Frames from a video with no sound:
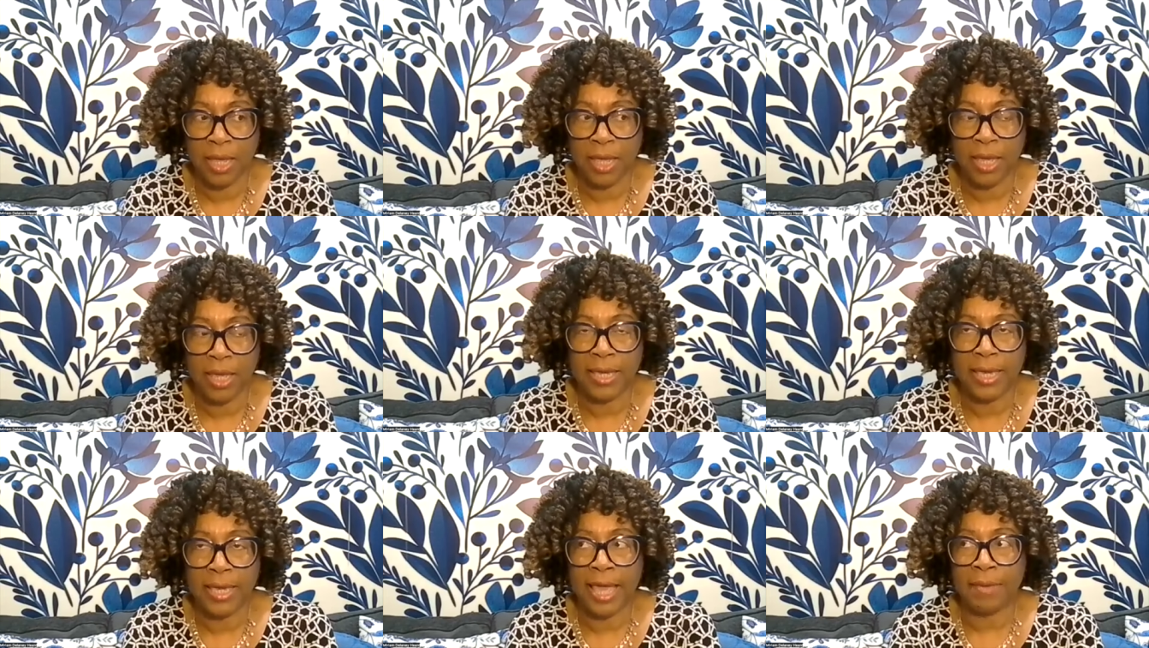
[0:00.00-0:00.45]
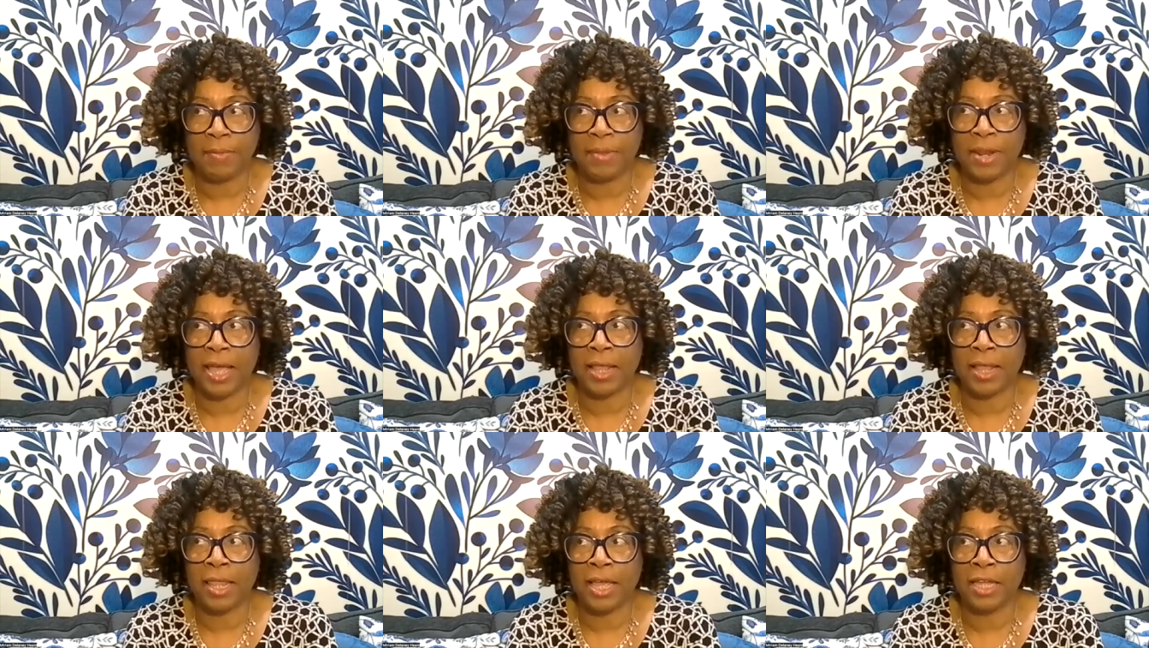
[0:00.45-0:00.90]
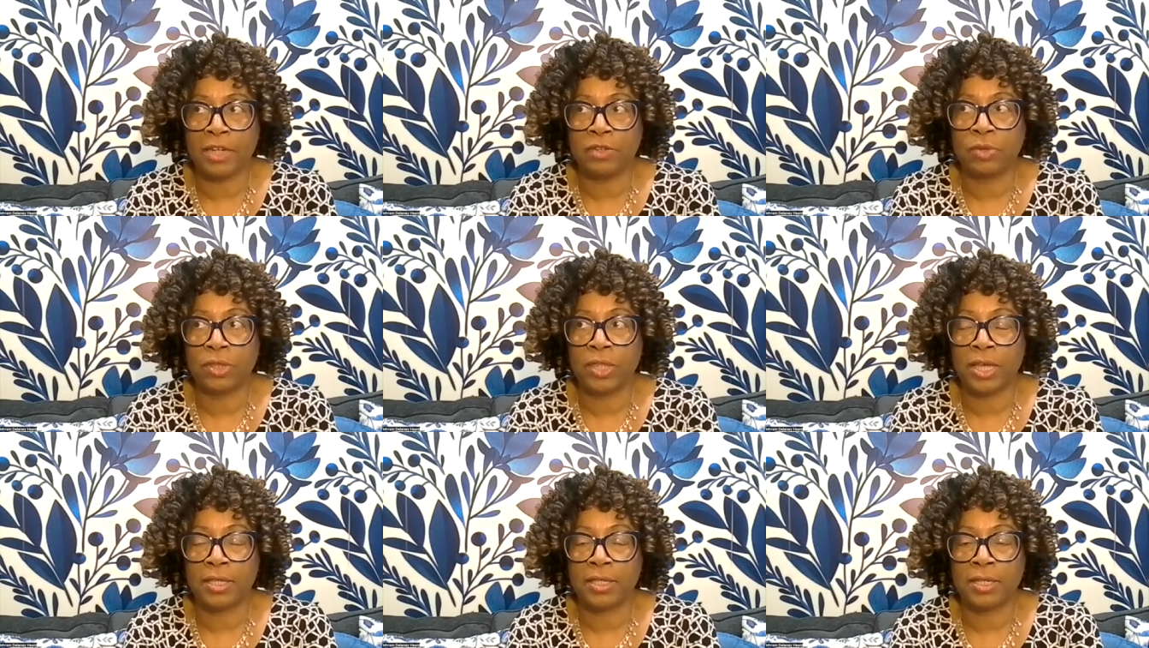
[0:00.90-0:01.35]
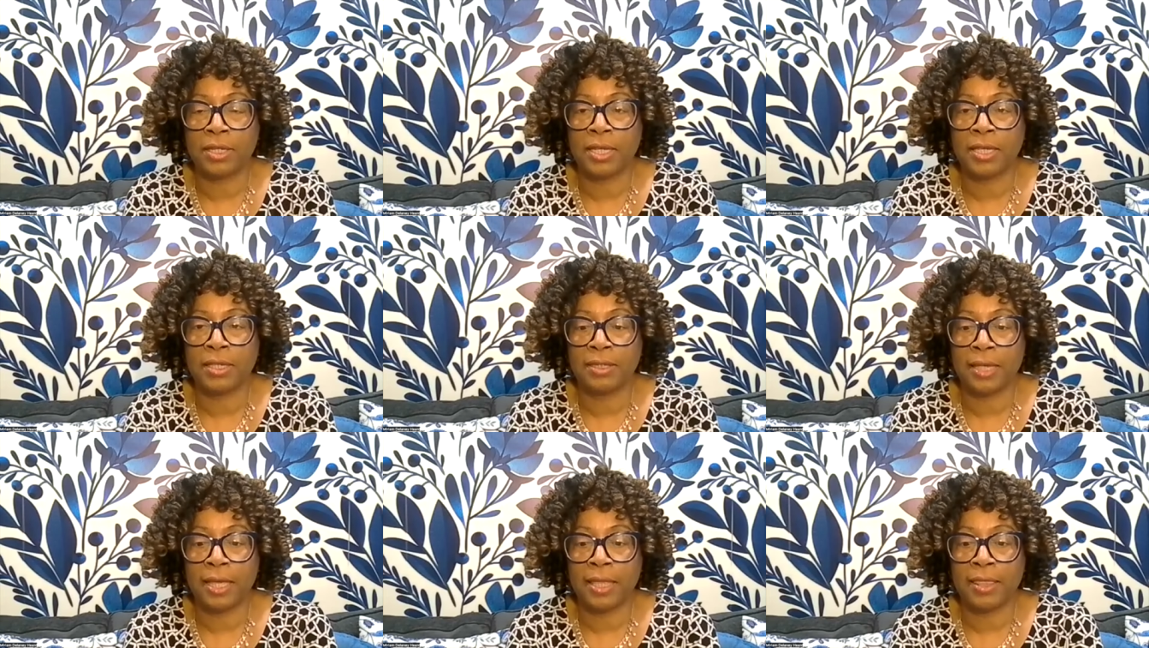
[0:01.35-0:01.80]
he came in at lunch with us and
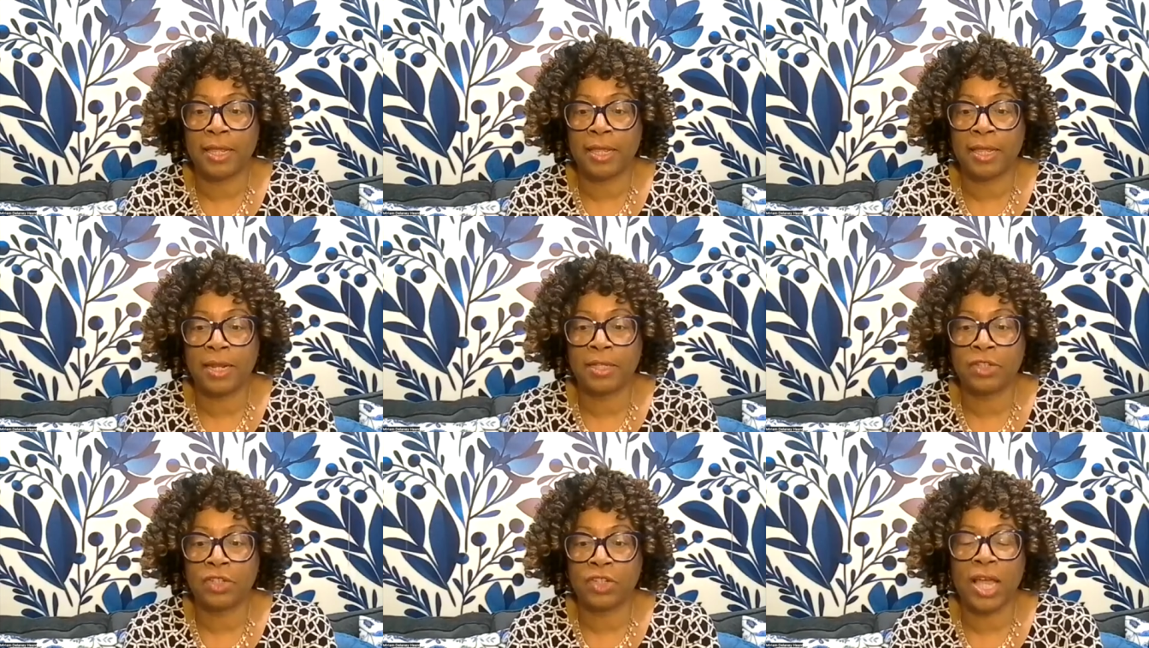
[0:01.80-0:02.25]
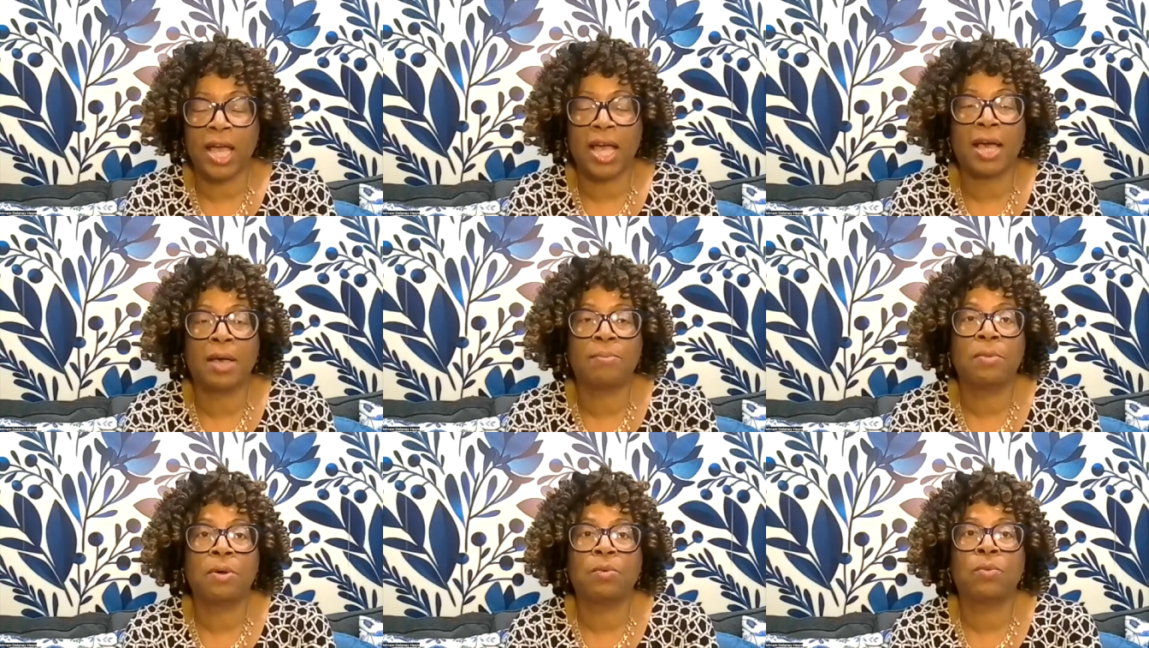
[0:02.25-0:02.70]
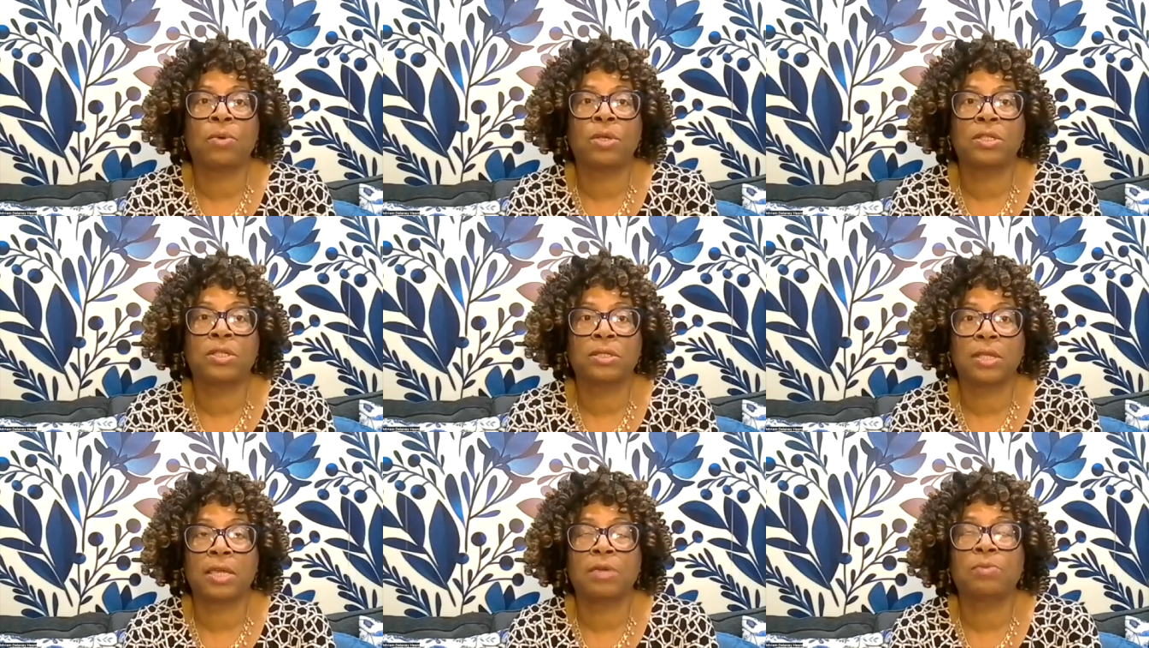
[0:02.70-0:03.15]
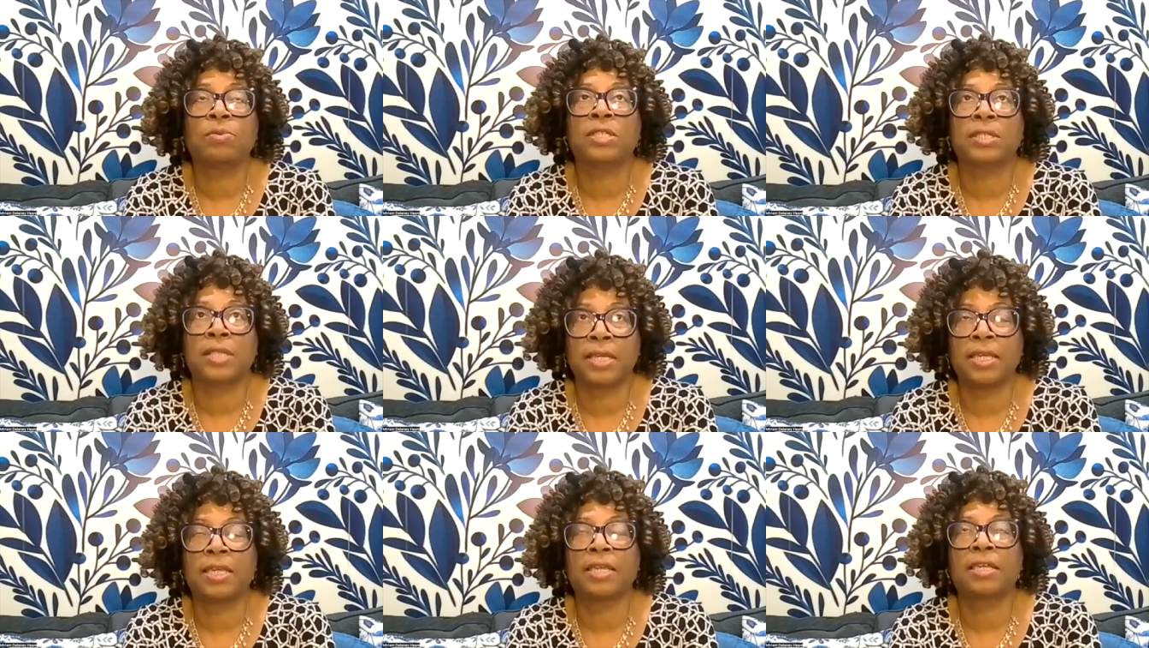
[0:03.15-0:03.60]
he said that his job was he was
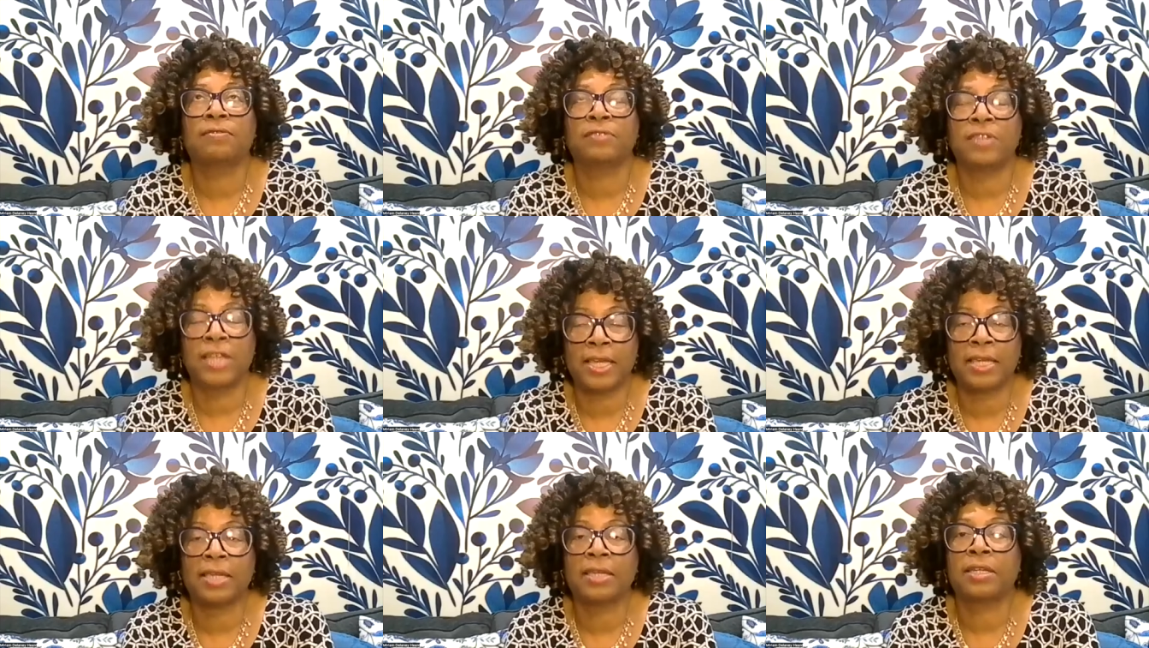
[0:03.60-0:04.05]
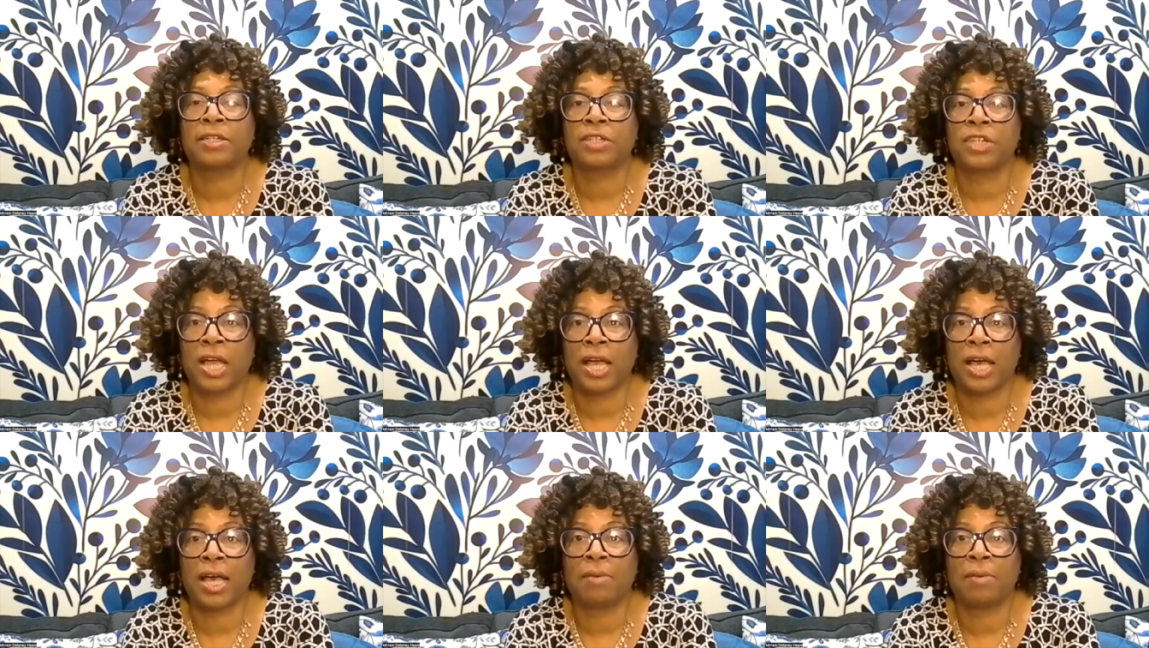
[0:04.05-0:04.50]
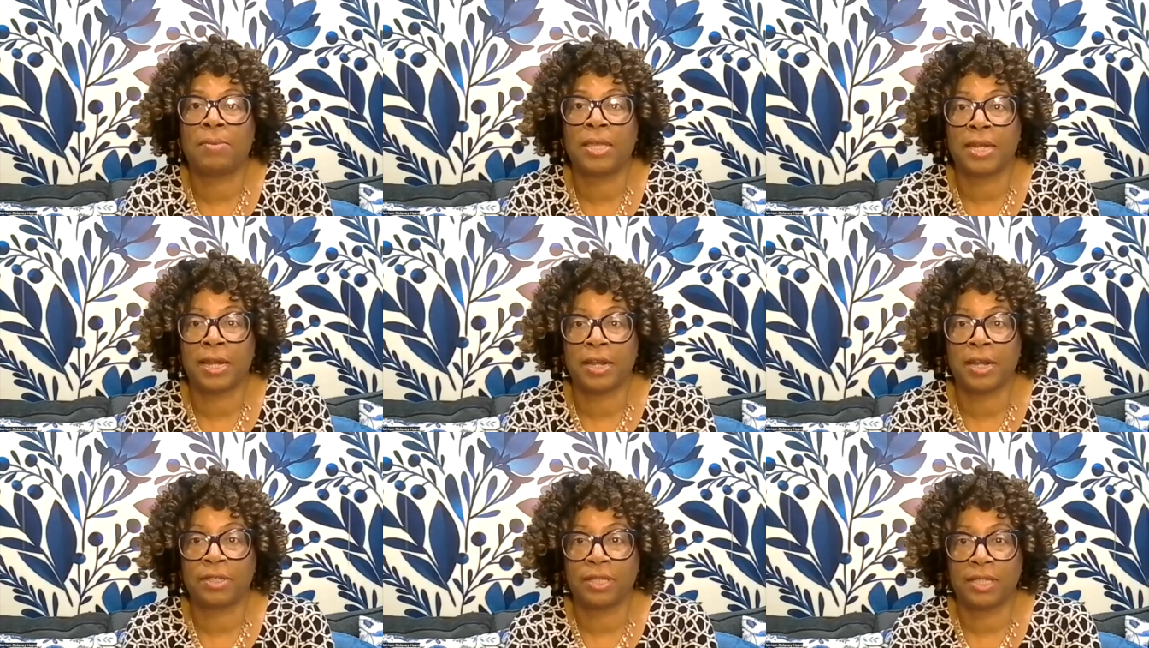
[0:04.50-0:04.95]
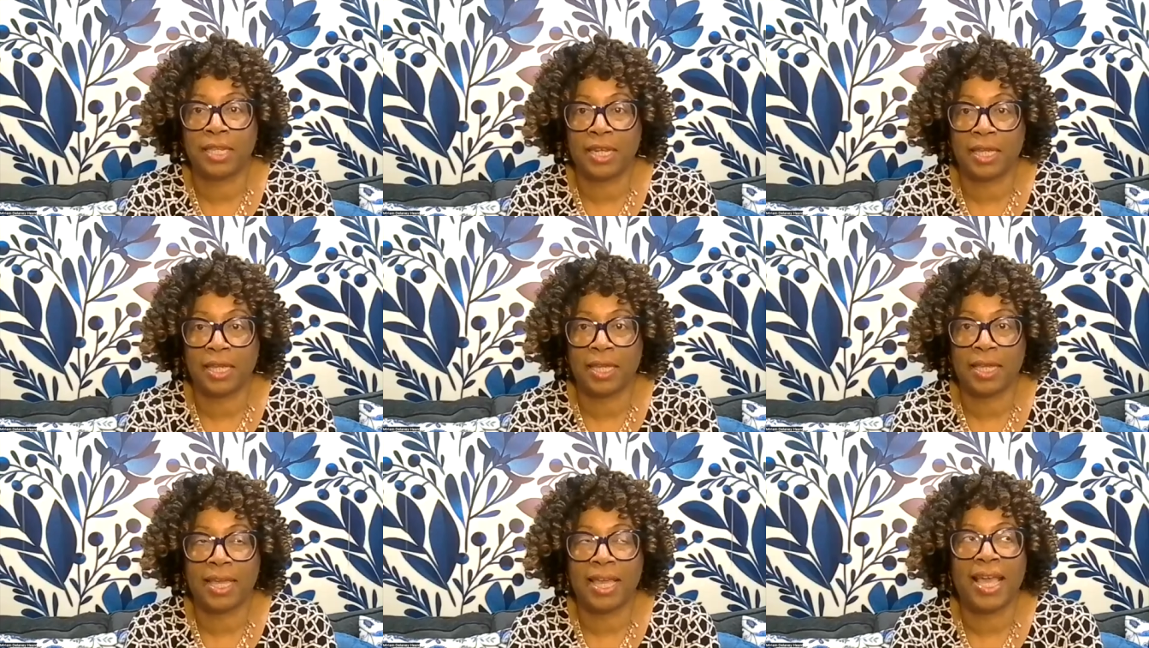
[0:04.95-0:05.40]
thinking of taking a job in our
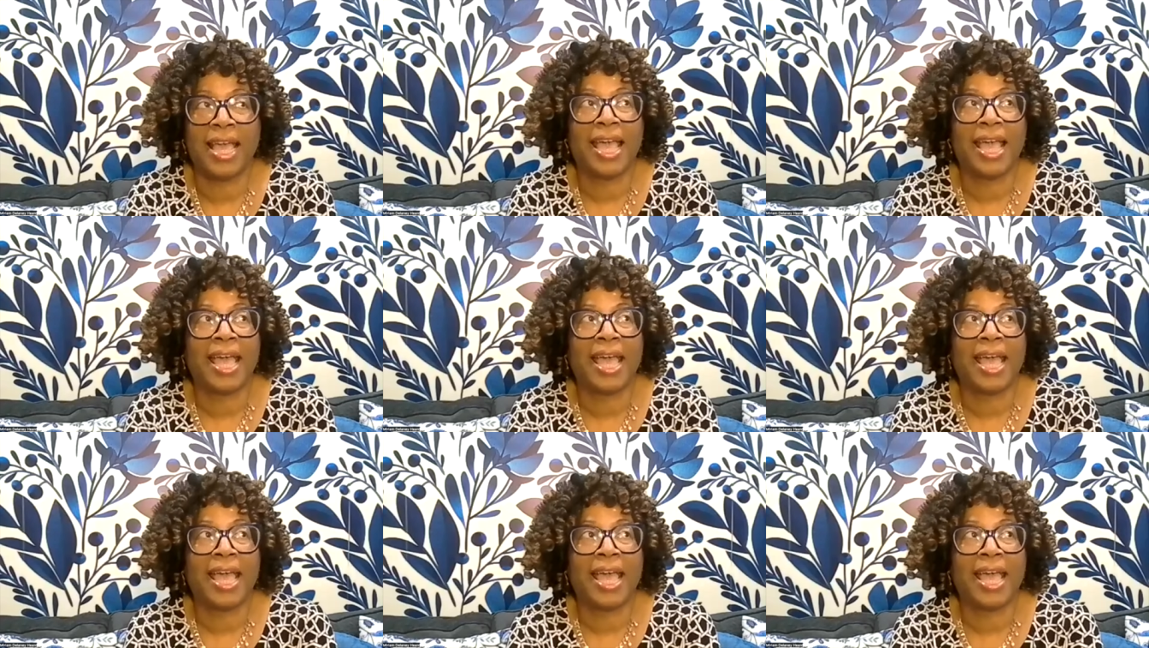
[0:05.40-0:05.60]
city